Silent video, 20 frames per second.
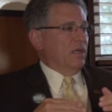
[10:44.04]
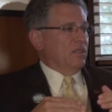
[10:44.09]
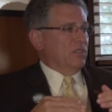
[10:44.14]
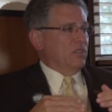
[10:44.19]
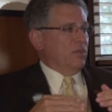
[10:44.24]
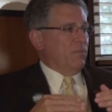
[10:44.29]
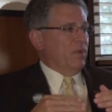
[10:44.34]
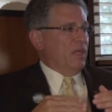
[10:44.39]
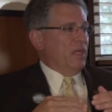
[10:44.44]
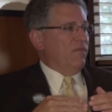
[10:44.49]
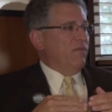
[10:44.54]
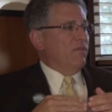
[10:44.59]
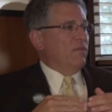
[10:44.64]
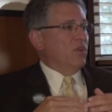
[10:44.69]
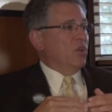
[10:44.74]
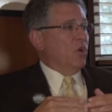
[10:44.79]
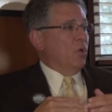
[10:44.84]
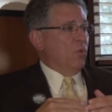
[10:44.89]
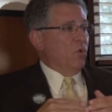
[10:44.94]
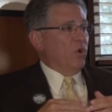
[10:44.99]
uh, to be
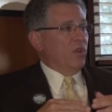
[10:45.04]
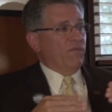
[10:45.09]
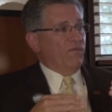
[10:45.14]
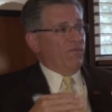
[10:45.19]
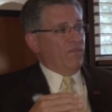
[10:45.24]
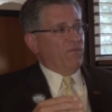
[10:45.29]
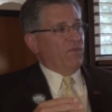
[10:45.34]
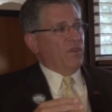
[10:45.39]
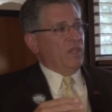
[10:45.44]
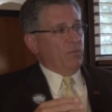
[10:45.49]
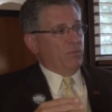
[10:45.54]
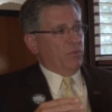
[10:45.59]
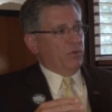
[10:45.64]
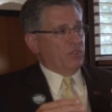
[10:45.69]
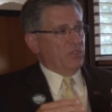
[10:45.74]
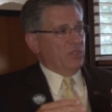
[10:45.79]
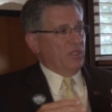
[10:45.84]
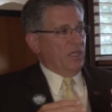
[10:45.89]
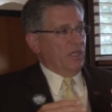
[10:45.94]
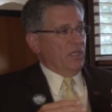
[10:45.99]
no more than 15
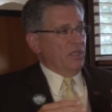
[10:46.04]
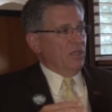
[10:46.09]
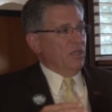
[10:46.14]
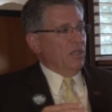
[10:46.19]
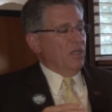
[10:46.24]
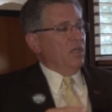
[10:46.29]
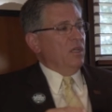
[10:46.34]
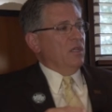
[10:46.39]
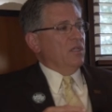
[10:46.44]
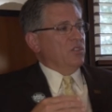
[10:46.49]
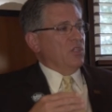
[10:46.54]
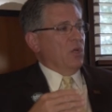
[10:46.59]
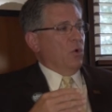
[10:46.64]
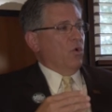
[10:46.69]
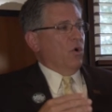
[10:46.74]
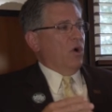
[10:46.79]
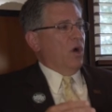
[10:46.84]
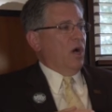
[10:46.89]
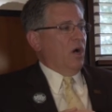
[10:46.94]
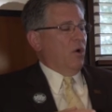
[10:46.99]
percent. Mm -hmm. So
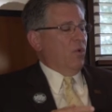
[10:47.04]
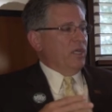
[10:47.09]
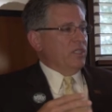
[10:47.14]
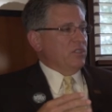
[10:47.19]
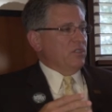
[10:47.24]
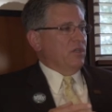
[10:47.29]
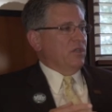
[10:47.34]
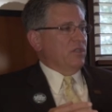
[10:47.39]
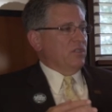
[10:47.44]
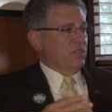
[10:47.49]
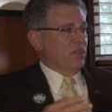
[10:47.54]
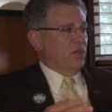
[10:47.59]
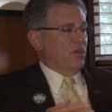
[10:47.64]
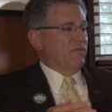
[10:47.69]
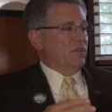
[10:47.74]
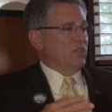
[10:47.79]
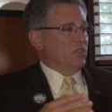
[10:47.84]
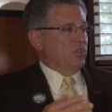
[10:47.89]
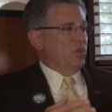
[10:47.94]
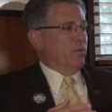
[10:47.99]
we're always going to
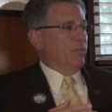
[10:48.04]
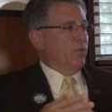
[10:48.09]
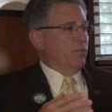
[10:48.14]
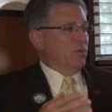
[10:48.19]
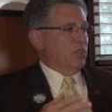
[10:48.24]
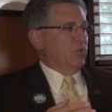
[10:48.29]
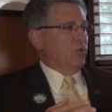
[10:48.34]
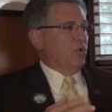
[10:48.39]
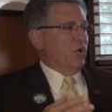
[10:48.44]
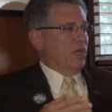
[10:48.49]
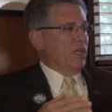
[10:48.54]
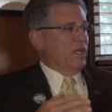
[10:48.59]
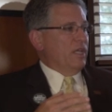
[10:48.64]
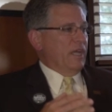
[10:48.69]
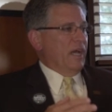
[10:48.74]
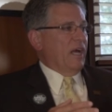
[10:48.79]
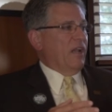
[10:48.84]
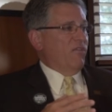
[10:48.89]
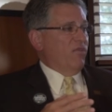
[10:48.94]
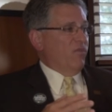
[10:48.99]
serve the supermajority
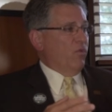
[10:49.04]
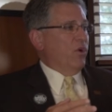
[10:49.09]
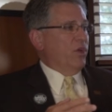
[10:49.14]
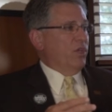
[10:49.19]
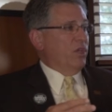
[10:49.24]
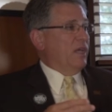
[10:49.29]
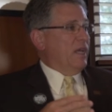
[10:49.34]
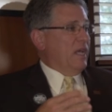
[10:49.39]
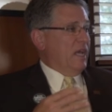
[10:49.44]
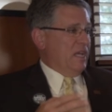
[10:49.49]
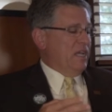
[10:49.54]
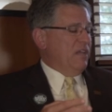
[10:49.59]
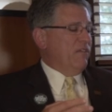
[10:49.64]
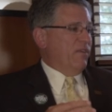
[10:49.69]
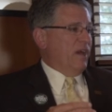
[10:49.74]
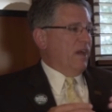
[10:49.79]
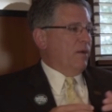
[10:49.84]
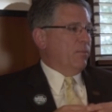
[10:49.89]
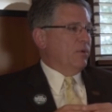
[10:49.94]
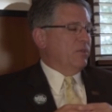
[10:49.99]
California,
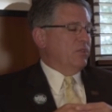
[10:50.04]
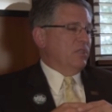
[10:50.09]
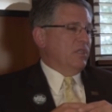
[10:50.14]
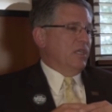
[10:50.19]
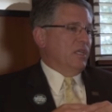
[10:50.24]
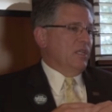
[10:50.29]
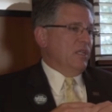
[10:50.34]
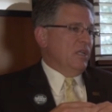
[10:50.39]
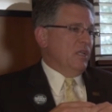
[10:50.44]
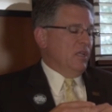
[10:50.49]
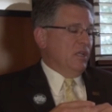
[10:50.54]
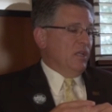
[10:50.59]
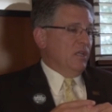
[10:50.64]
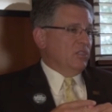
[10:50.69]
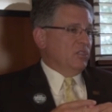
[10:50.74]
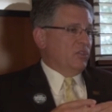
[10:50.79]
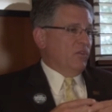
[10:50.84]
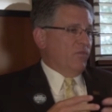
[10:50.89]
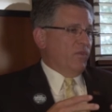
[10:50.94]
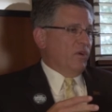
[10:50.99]
85 percent.
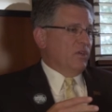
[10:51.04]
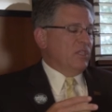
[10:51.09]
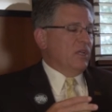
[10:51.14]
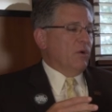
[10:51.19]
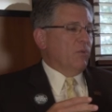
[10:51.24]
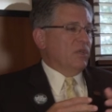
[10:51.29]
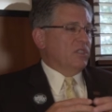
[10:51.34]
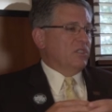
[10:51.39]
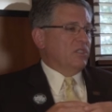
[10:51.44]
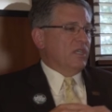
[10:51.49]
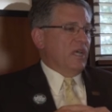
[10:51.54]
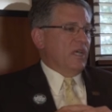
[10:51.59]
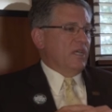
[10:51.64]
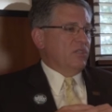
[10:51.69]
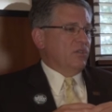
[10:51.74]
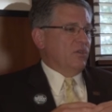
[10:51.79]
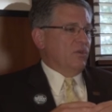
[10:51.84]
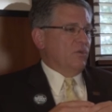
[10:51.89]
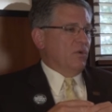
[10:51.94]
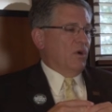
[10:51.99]
So first, I would say
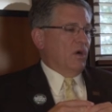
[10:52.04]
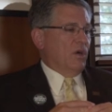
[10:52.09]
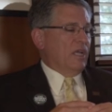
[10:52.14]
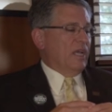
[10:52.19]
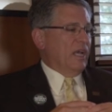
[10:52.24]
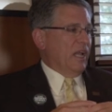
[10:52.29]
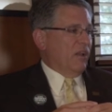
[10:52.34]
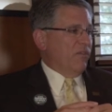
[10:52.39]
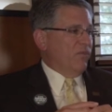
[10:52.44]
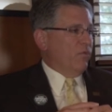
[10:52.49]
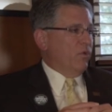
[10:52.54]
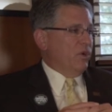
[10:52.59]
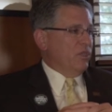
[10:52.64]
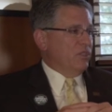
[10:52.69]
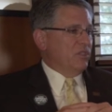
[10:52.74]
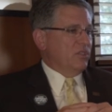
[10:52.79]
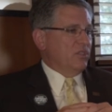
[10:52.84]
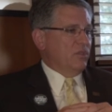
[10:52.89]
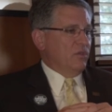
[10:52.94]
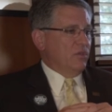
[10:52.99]
to our
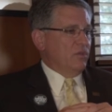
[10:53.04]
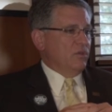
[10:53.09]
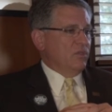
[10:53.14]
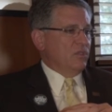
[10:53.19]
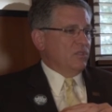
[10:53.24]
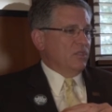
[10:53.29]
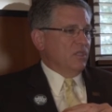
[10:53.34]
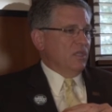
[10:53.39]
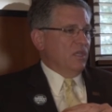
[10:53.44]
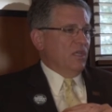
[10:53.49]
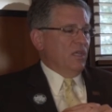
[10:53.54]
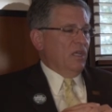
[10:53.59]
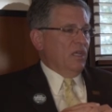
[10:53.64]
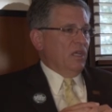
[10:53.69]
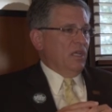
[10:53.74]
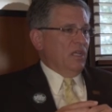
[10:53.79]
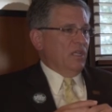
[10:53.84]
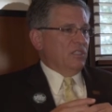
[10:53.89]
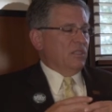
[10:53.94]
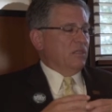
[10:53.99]
California students
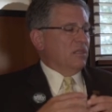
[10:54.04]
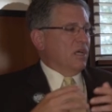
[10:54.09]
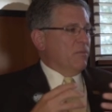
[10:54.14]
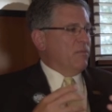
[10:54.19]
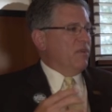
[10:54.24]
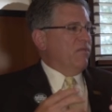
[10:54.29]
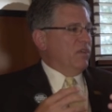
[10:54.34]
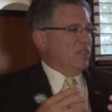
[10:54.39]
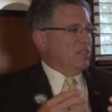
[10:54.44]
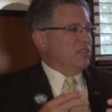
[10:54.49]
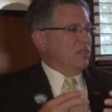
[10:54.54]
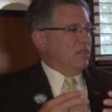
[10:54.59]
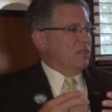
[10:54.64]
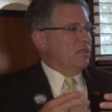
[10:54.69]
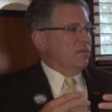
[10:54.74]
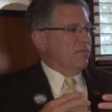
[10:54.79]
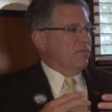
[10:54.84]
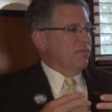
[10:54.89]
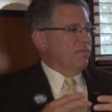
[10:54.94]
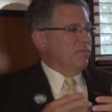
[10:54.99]
is come and
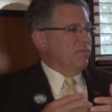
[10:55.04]
visit